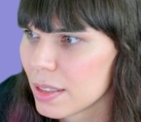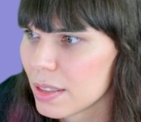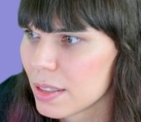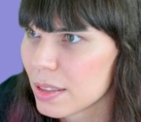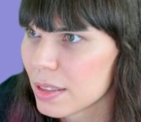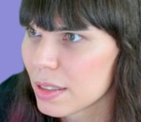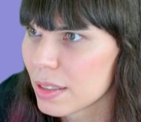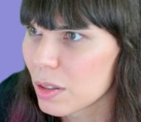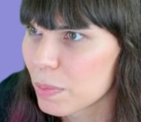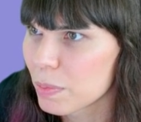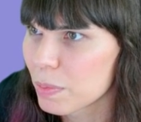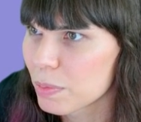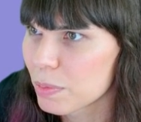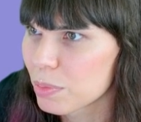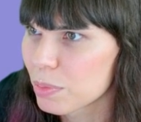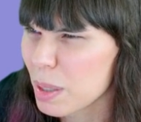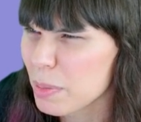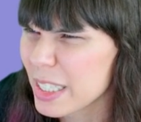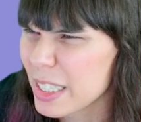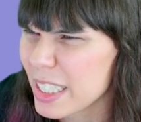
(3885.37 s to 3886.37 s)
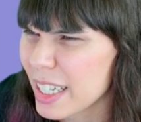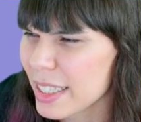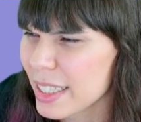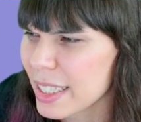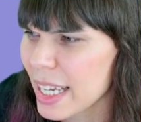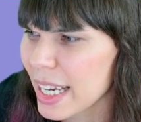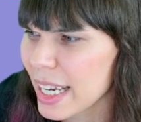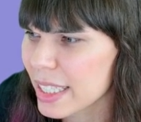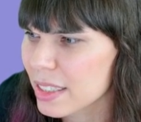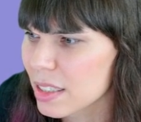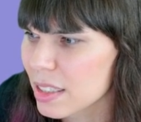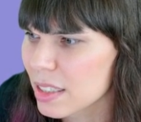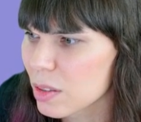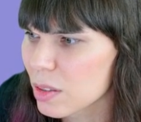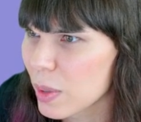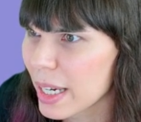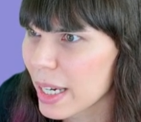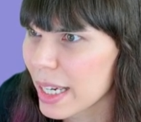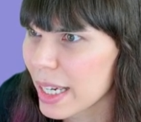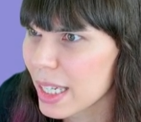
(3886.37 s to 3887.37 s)
So probably not the X or the
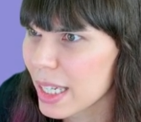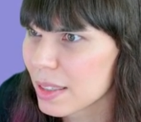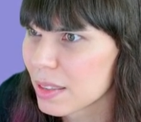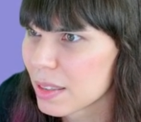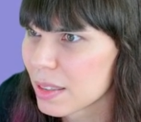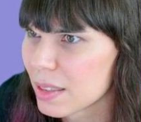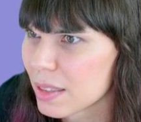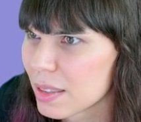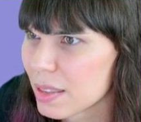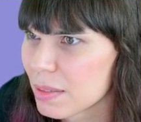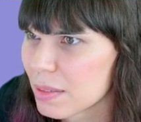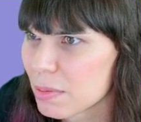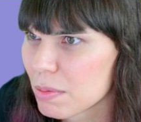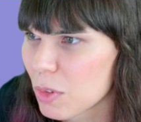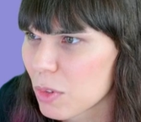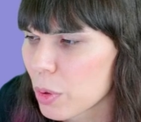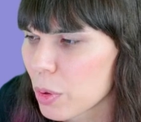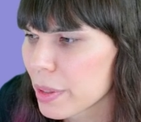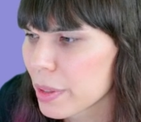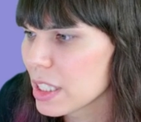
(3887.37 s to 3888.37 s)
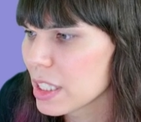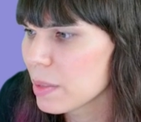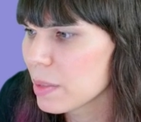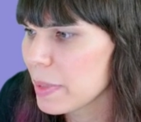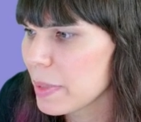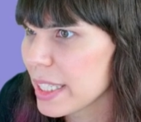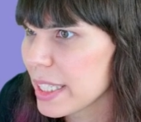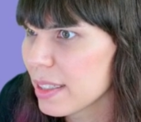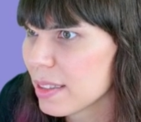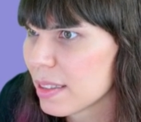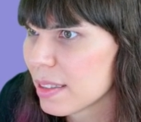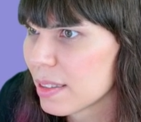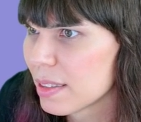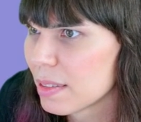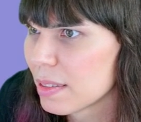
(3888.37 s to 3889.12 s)
Y or the speed.